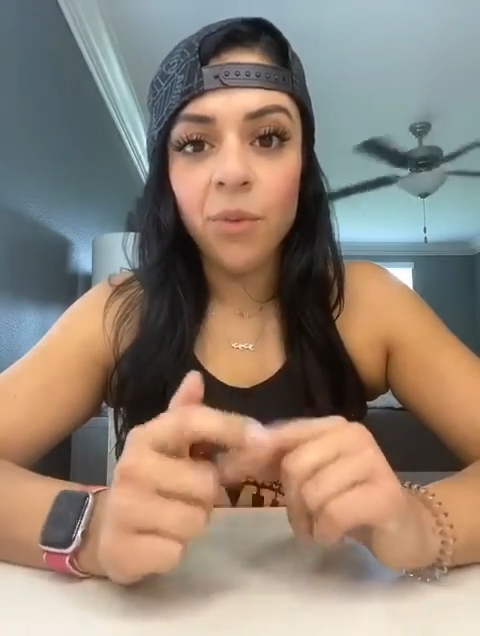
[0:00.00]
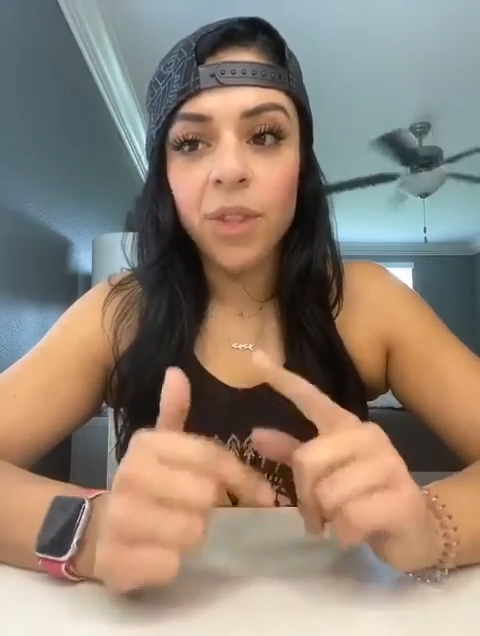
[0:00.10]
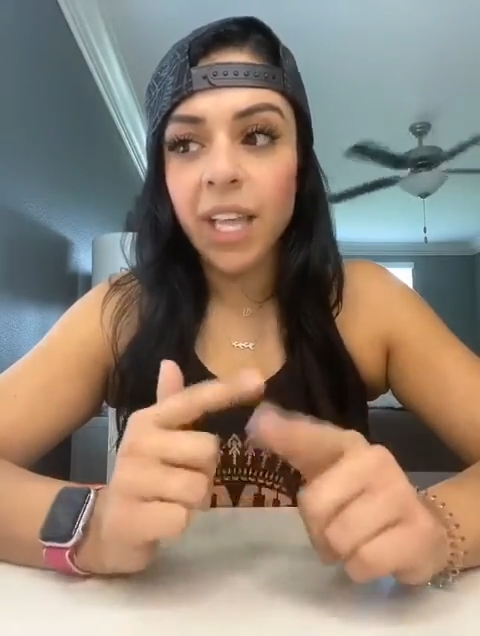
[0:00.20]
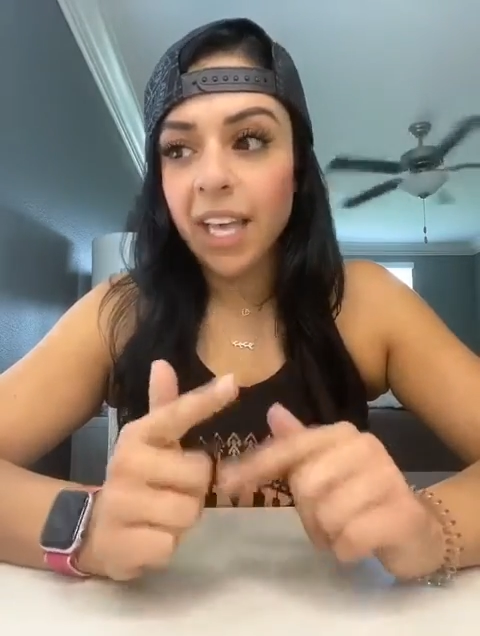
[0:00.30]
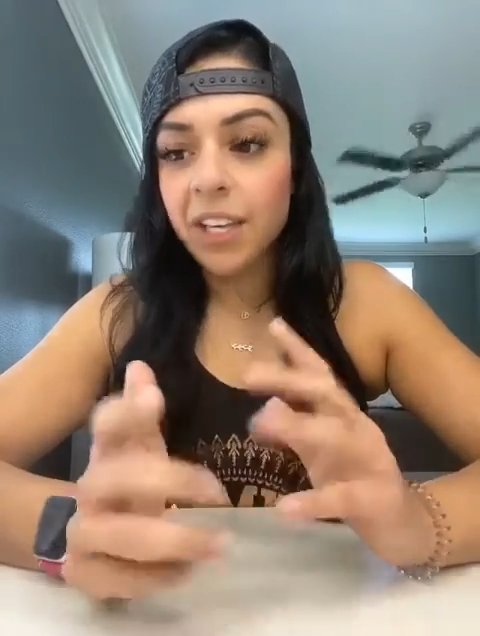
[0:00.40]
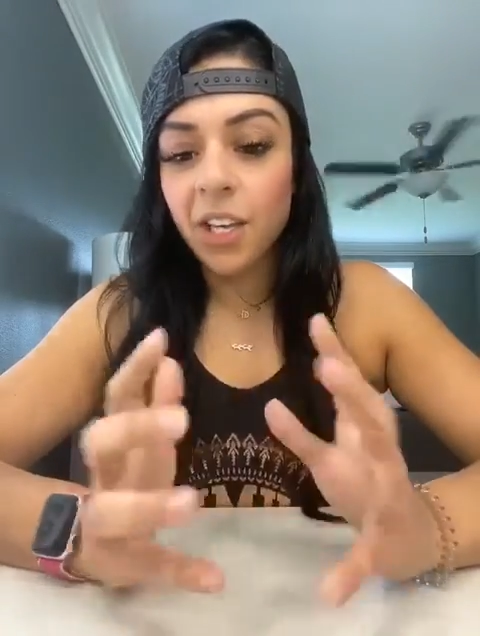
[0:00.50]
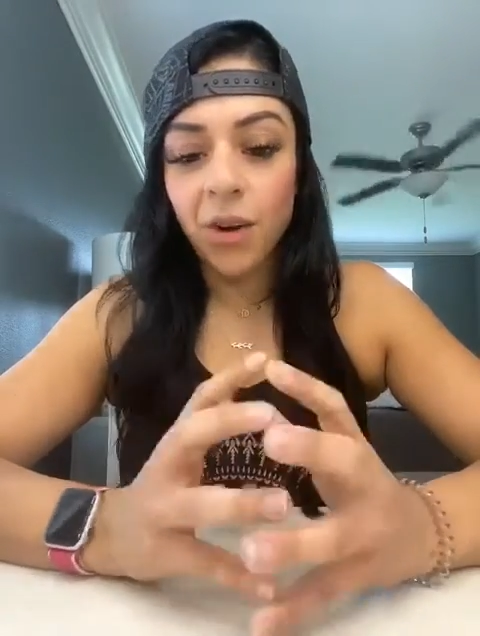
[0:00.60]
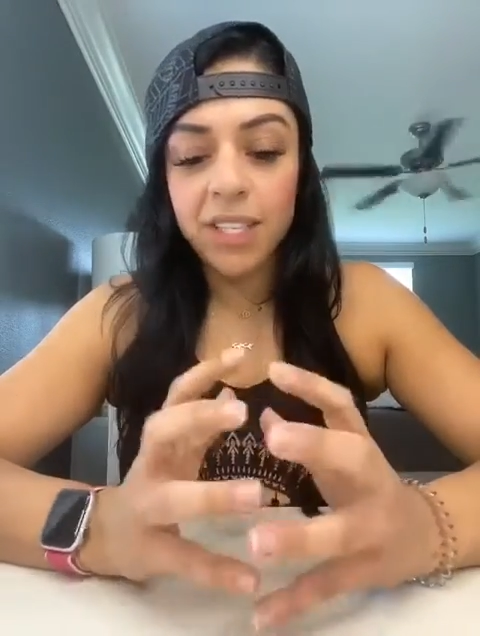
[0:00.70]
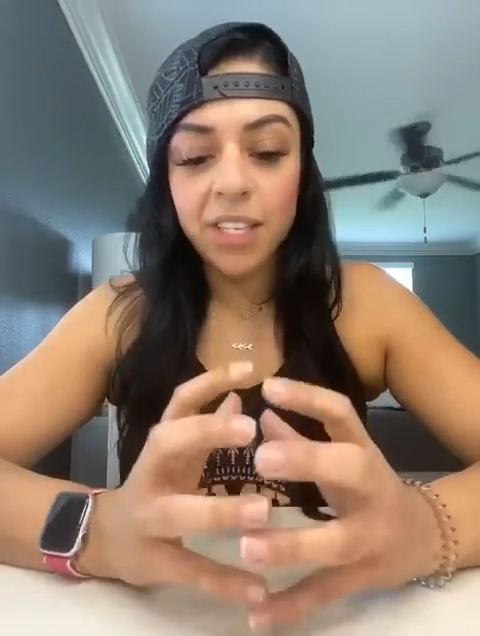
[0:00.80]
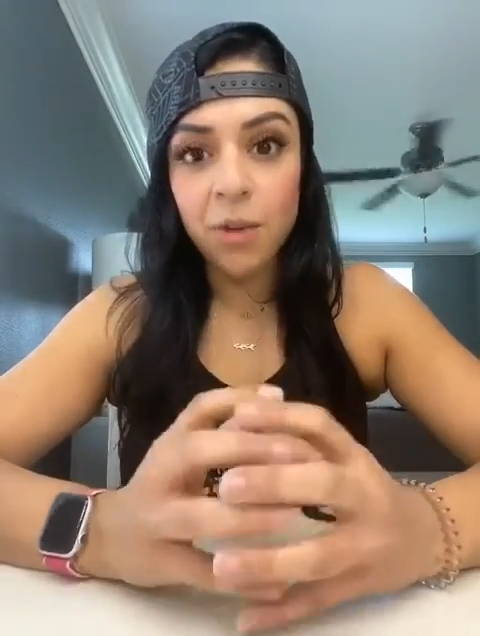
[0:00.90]
with, like, you
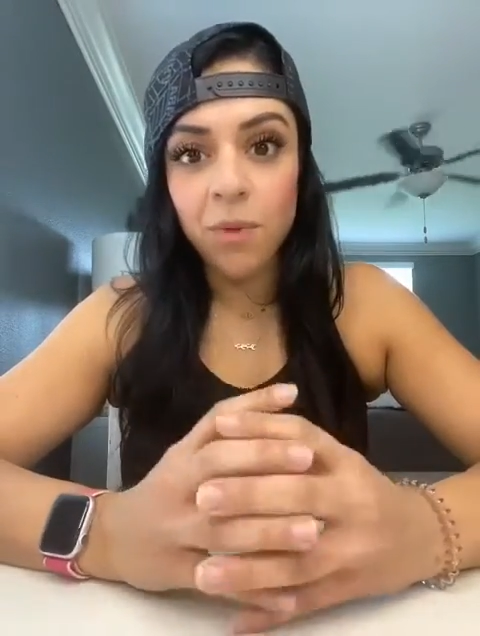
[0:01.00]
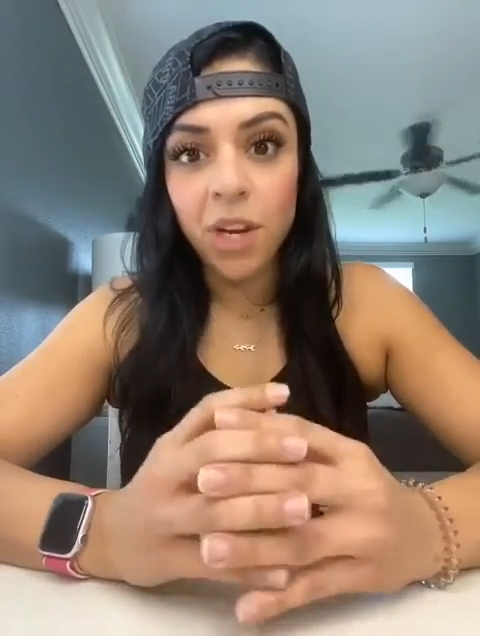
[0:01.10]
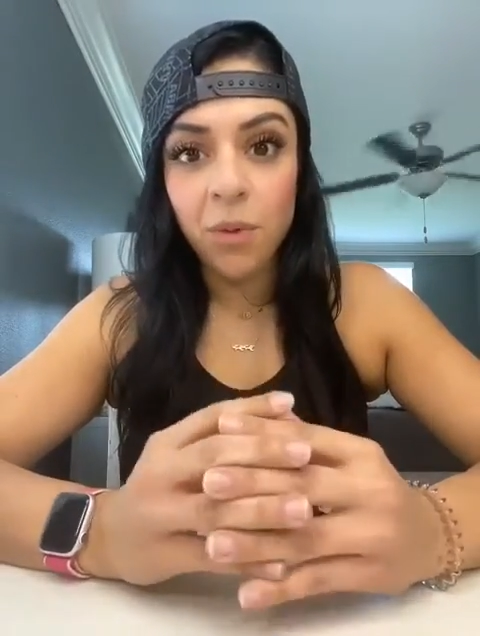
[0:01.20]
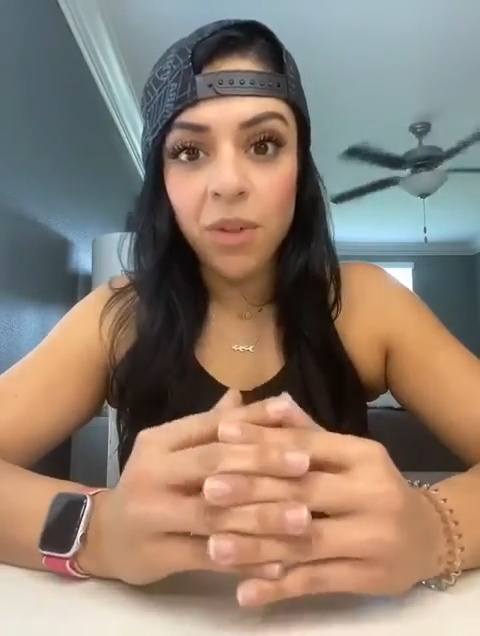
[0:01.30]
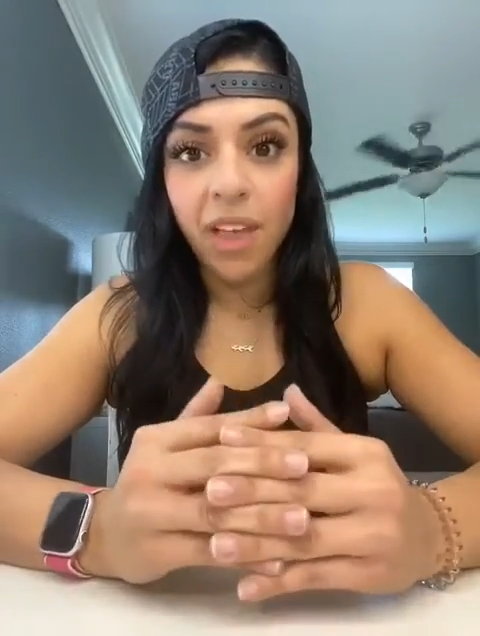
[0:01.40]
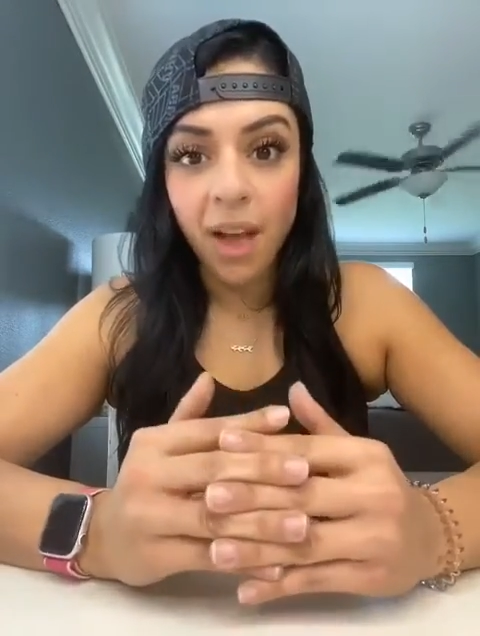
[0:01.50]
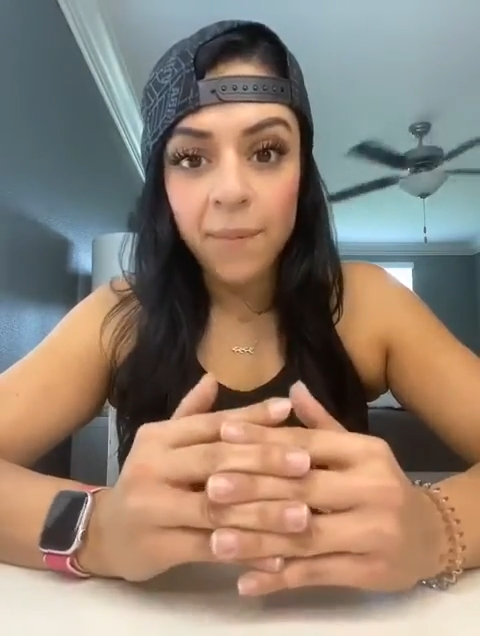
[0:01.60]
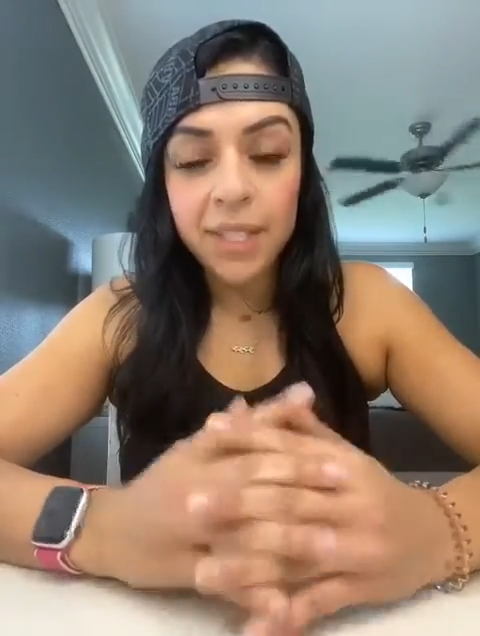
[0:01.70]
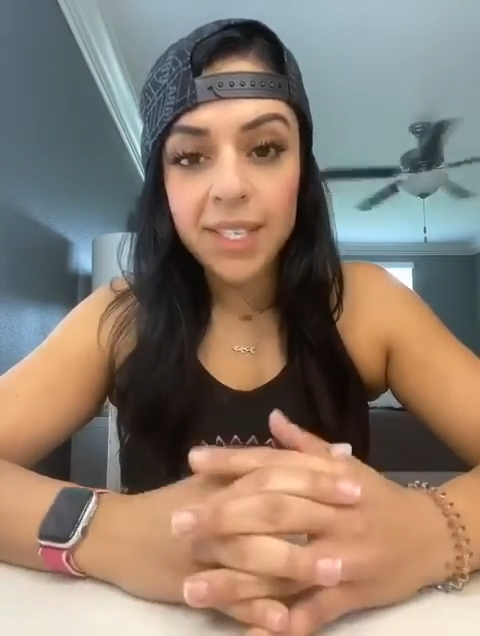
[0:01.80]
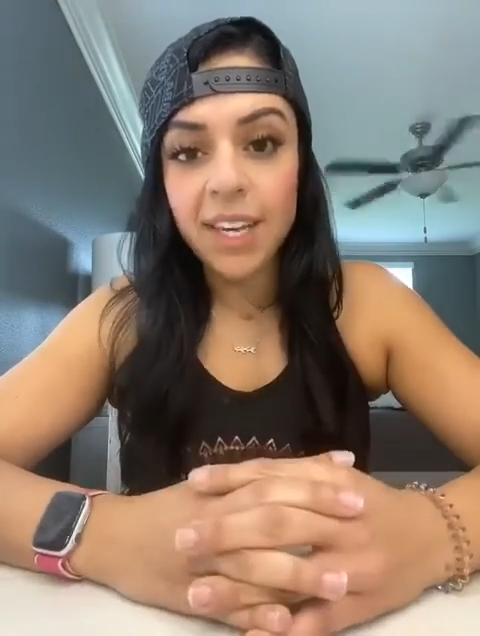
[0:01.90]
know, as a community with
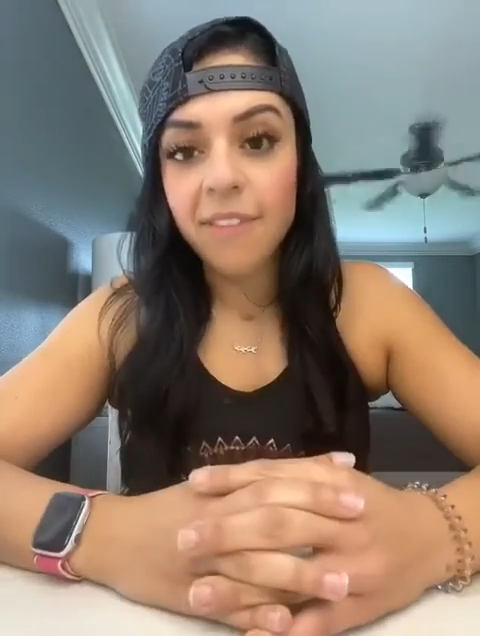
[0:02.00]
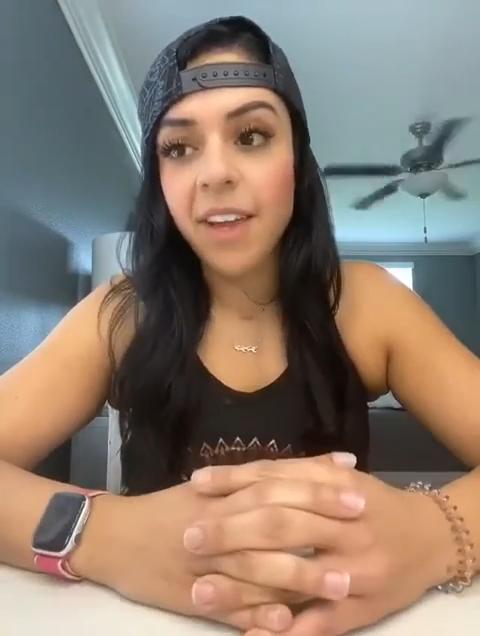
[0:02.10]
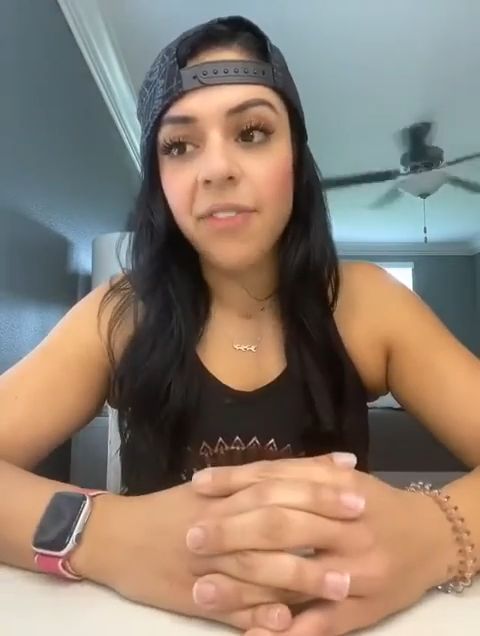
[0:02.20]
them and stuff.